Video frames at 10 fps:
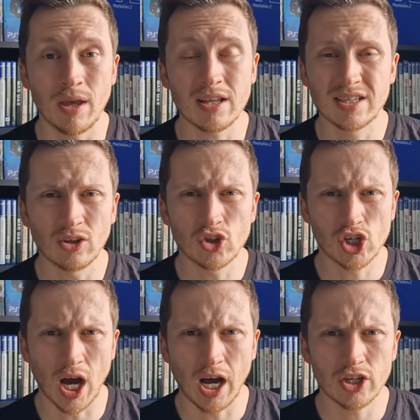It's still
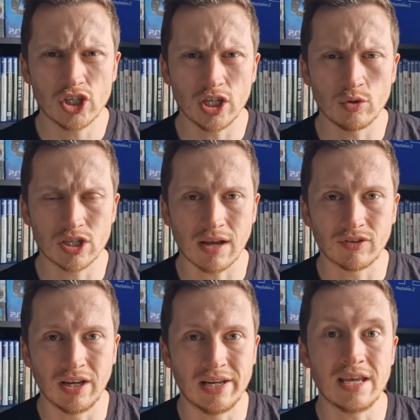charged, you just have
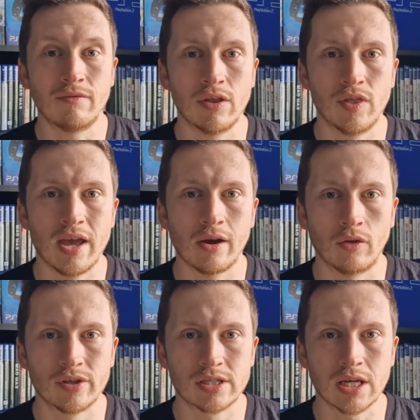to leave it there
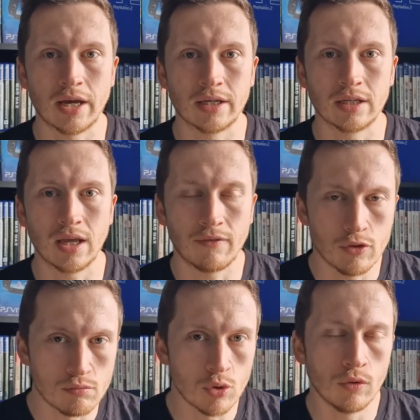on the side. If
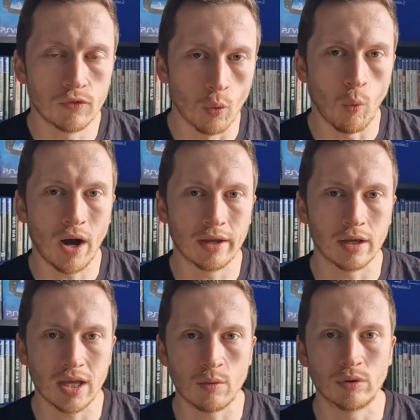you move the
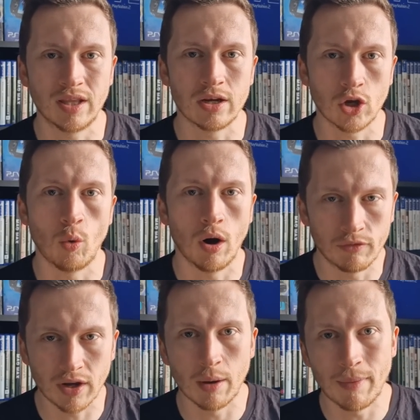wire, it would then go
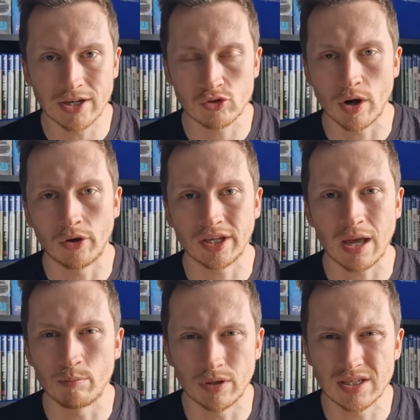off and come back straight on
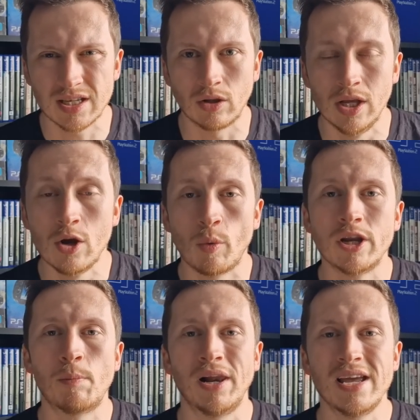again. But still, when
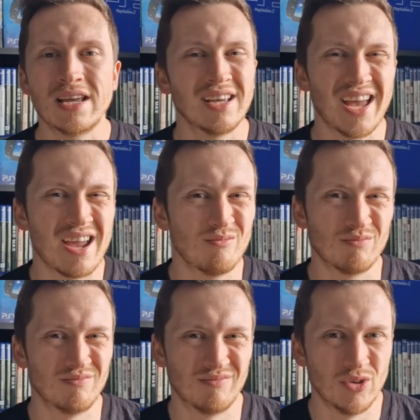you're playing a
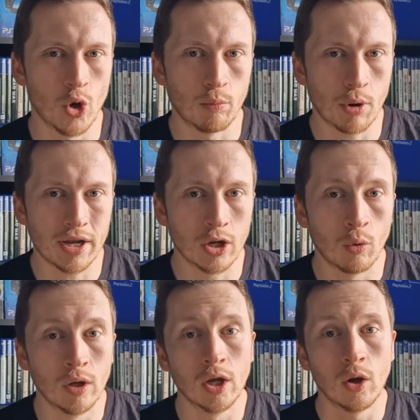game, no
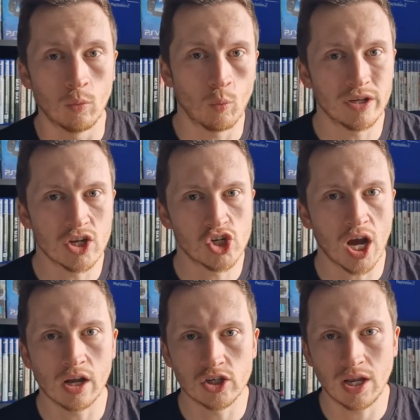bueno. When you're
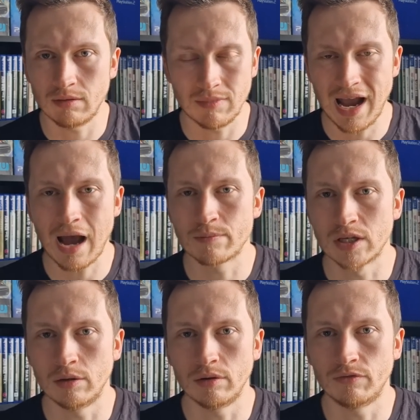charging it,
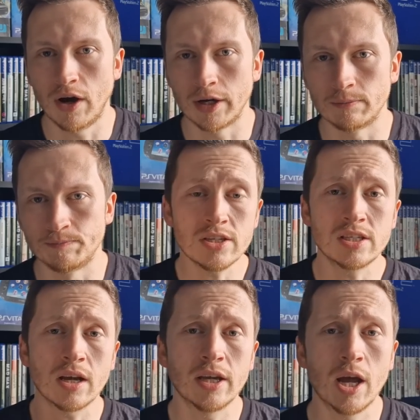absolutely fine.
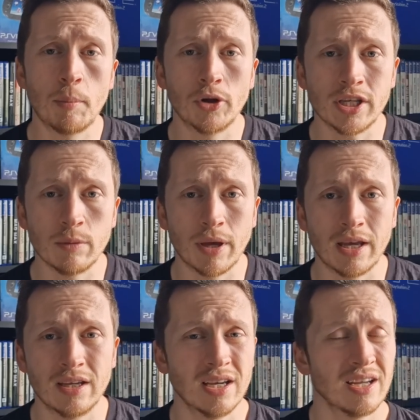Stuck it up on
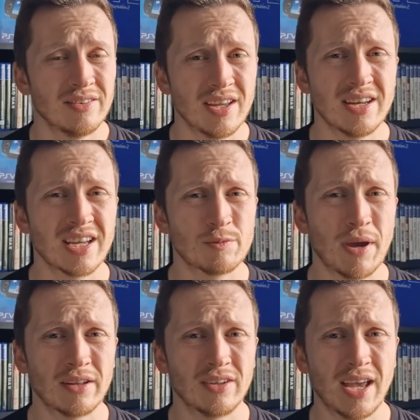eBay, didn't
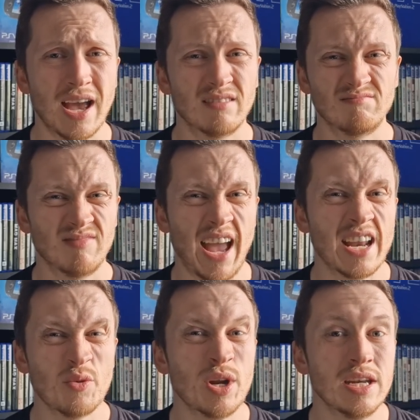expect to get
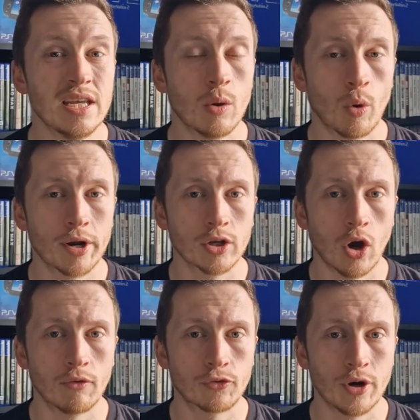anywhere near what I
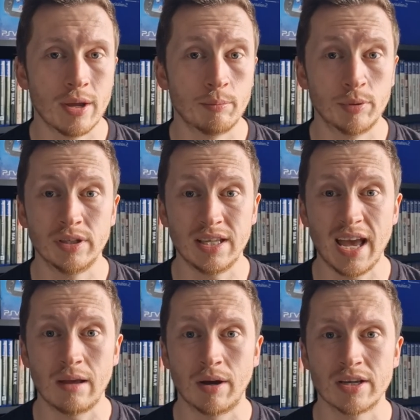got for it, but
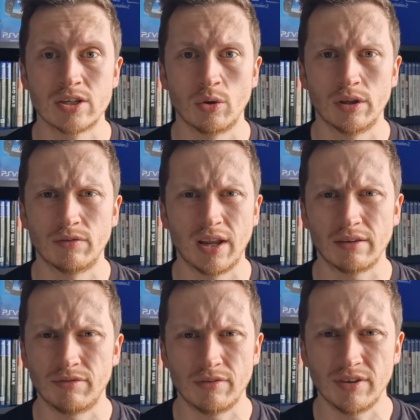yeah, I sold it for
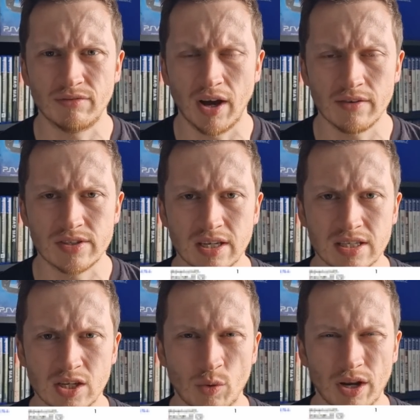like fifty-five,
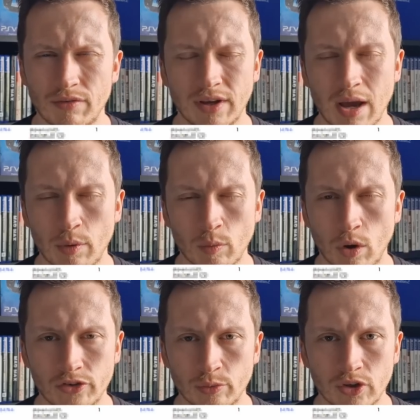sixty quid, I forget what it
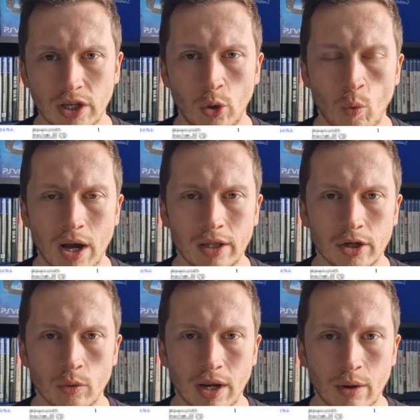was, it was a little while
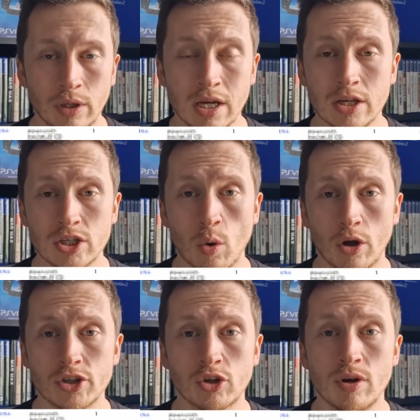ago now. So
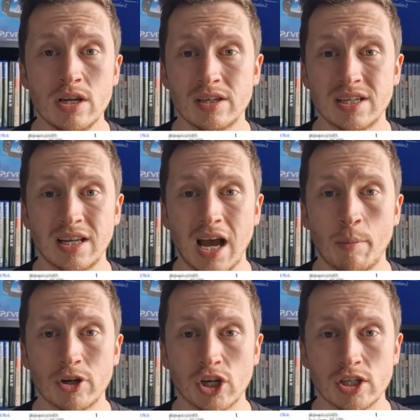on screen you're seeing how
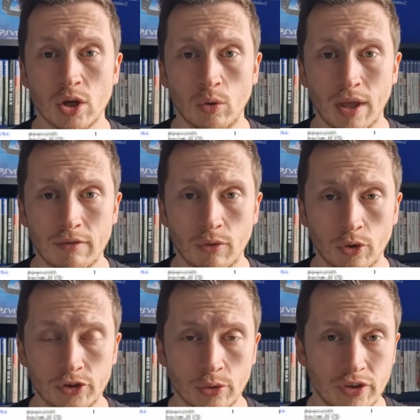much I sold that
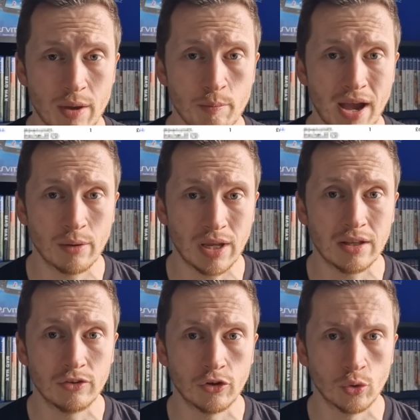for, so ten pounds
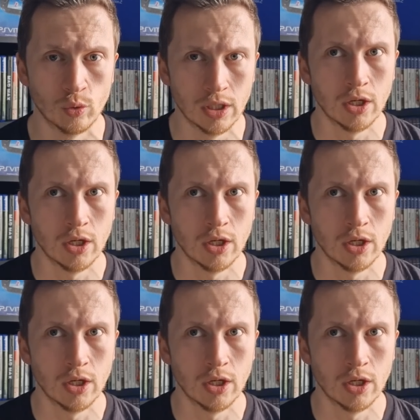into